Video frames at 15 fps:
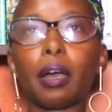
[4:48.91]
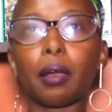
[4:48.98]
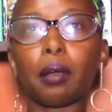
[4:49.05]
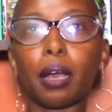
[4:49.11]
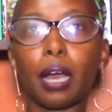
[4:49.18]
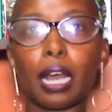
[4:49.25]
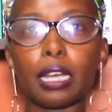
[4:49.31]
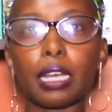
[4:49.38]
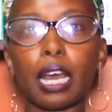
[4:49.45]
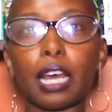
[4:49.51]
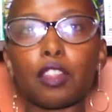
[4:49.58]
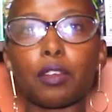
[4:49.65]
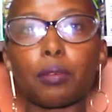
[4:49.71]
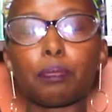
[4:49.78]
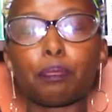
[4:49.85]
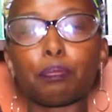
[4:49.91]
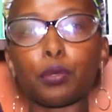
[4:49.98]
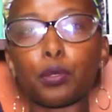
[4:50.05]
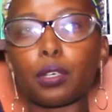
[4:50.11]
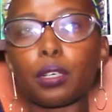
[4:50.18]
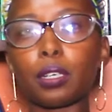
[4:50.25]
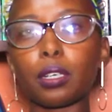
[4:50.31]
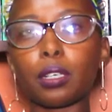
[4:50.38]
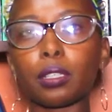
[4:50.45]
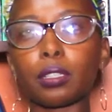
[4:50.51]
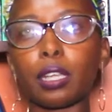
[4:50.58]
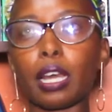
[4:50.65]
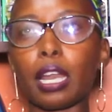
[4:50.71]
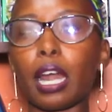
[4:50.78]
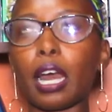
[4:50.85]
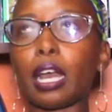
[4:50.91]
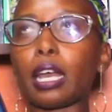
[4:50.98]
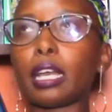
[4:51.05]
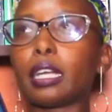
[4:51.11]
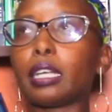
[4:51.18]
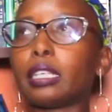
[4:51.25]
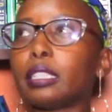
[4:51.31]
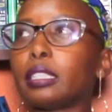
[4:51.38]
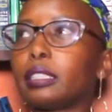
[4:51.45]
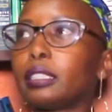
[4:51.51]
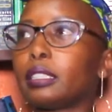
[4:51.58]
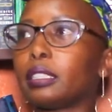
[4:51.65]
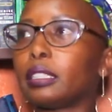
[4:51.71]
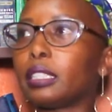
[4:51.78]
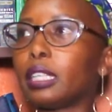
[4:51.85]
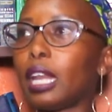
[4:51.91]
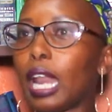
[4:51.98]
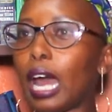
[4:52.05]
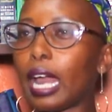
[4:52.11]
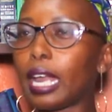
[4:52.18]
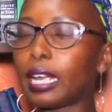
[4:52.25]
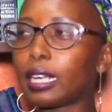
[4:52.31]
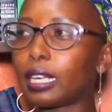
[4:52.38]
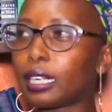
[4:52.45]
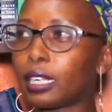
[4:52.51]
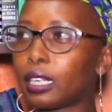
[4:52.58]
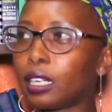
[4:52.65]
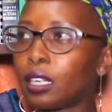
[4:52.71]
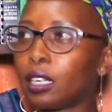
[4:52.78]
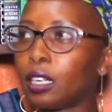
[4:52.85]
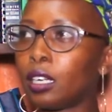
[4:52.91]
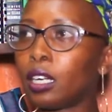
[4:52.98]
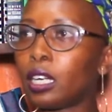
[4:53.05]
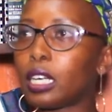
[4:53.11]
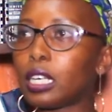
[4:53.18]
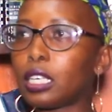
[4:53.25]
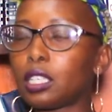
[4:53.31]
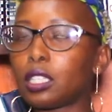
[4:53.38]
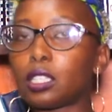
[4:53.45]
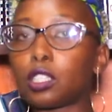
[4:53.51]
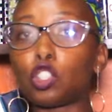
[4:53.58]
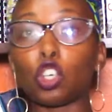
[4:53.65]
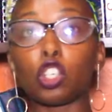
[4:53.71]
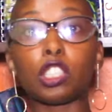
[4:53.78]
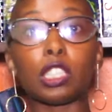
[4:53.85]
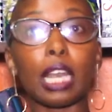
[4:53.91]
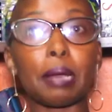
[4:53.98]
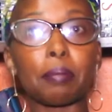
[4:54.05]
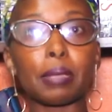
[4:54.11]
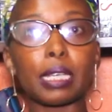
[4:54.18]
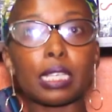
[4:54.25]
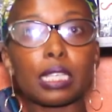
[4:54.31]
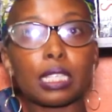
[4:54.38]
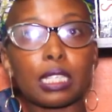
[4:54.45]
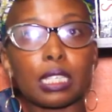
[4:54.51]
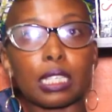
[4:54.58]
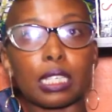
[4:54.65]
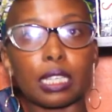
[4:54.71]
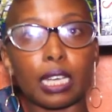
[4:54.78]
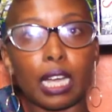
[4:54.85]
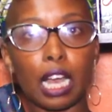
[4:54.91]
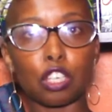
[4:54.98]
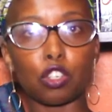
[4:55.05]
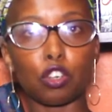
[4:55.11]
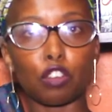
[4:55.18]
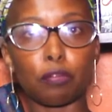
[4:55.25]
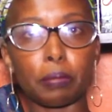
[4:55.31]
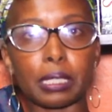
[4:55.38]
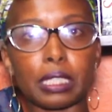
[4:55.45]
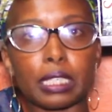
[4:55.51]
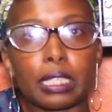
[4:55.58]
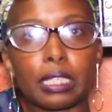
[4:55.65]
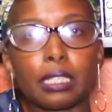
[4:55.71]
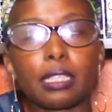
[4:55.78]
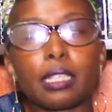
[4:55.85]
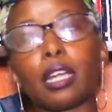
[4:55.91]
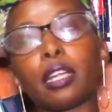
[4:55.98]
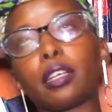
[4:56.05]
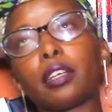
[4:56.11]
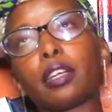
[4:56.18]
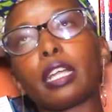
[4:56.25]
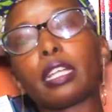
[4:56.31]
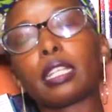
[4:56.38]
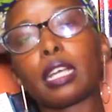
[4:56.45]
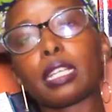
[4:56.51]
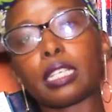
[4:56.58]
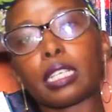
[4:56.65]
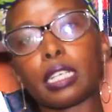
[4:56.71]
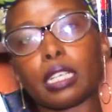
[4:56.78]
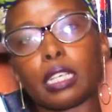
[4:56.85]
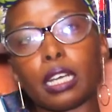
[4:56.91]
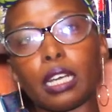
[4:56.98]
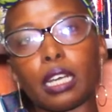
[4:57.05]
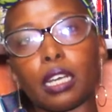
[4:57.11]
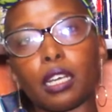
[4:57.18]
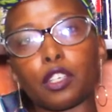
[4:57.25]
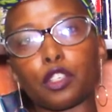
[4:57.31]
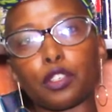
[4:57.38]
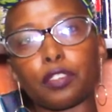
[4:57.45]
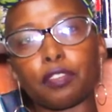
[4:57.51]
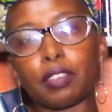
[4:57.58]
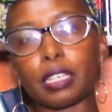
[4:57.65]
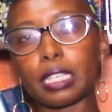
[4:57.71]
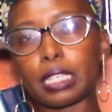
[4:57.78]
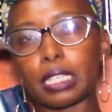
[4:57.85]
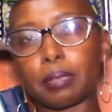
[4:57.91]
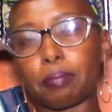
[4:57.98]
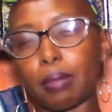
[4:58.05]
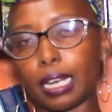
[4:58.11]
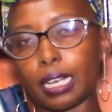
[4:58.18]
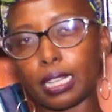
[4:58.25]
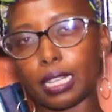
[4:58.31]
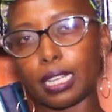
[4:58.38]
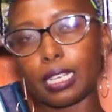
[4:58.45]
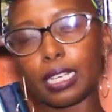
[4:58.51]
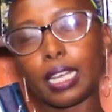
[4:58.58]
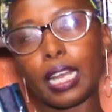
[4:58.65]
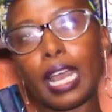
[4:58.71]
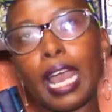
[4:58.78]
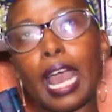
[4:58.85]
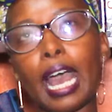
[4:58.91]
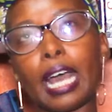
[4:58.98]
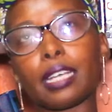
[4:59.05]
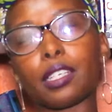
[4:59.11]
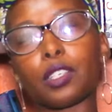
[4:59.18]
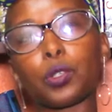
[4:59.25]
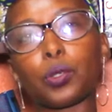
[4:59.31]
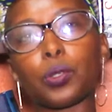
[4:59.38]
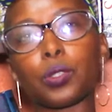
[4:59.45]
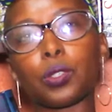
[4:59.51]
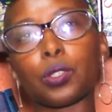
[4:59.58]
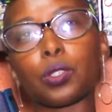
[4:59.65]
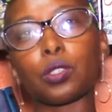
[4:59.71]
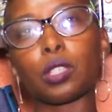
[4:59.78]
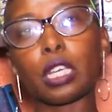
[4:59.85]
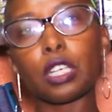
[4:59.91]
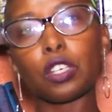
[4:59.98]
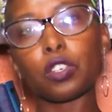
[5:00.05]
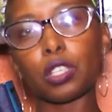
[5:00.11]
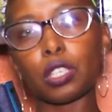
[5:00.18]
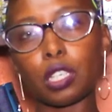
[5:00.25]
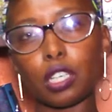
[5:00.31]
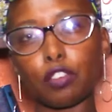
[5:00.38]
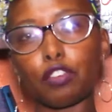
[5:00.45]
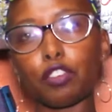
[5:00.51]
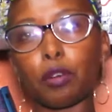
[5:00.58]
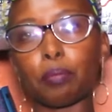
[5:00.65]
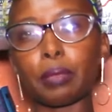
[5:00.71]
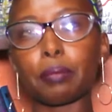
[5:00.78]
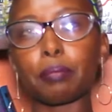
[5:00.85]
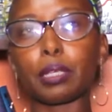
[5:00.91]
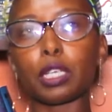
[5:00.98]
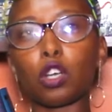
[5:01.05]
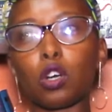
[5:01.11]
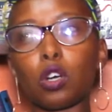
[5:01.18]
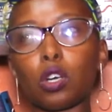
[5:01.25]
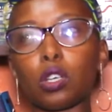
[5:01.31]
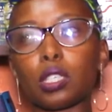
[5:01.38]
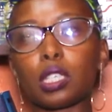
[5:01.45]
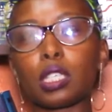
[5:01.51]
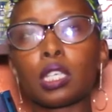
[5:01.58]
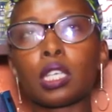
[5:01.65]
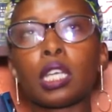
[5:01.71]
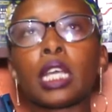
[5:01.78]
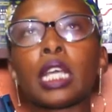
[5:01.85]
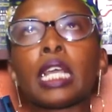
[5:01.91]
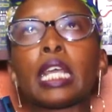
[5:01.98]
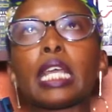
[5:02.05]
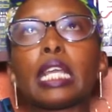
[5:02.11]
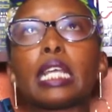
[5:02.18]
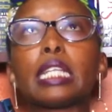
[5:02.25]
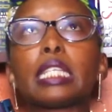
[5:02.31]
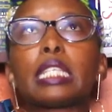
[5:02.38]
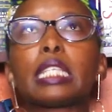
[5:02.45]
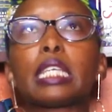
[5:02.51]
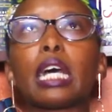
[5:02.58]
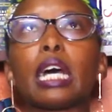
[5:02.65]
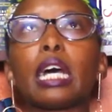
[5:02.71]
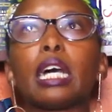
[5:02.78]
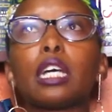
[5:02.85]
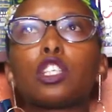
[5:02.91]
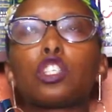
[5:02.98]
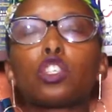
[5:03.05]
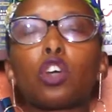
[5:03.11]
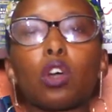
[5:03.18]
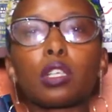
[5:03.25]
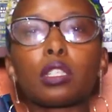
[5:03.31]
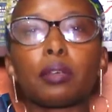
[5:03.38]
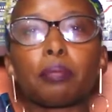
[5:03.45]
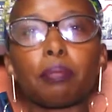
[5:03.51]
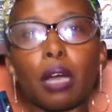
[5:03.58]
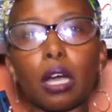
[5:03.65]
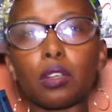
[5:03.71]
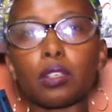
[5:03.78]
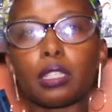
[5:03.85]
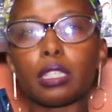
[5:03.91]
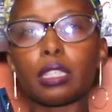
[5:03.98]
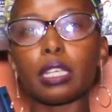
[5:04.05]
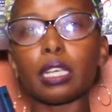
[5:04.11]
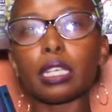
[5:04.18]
Another book that I like is George Lamming's In the Castle of My Skin. I read that in university back then, and it was interesting for me because it talked about the